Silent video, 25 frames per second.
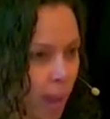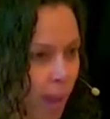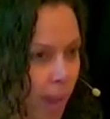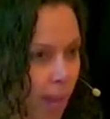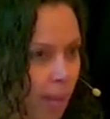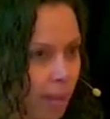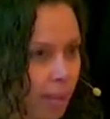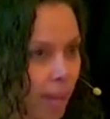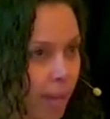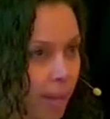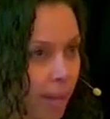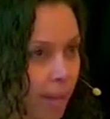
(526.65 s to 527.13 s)

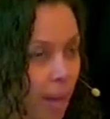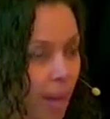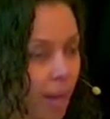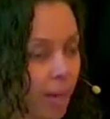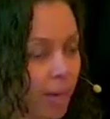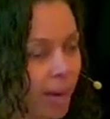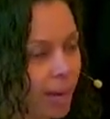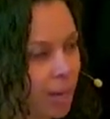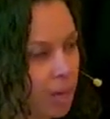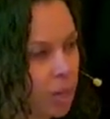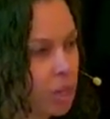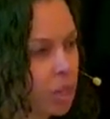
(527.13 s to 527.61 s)
the way
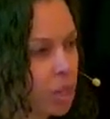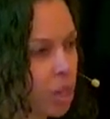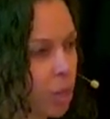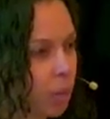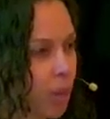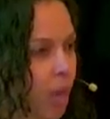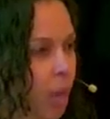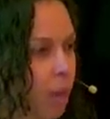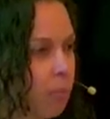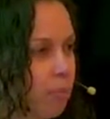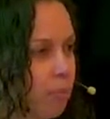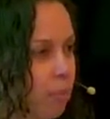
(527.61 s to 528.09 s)
that God
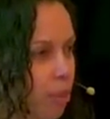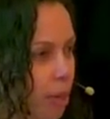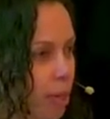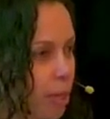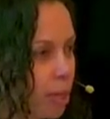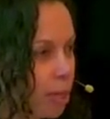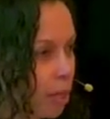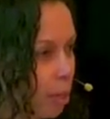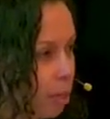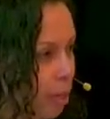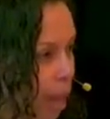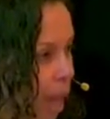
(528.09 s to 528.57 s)
has shown
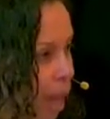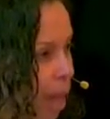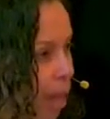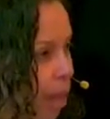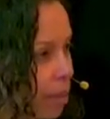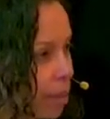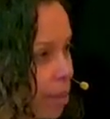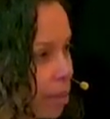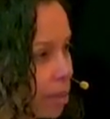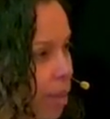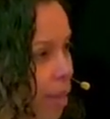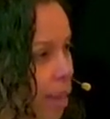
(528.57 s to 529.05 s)
up for us in
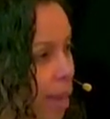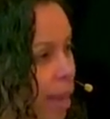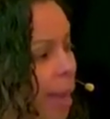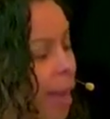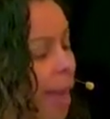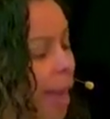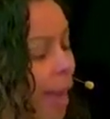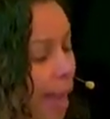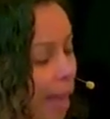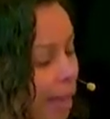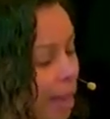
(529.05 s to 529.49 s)
the past.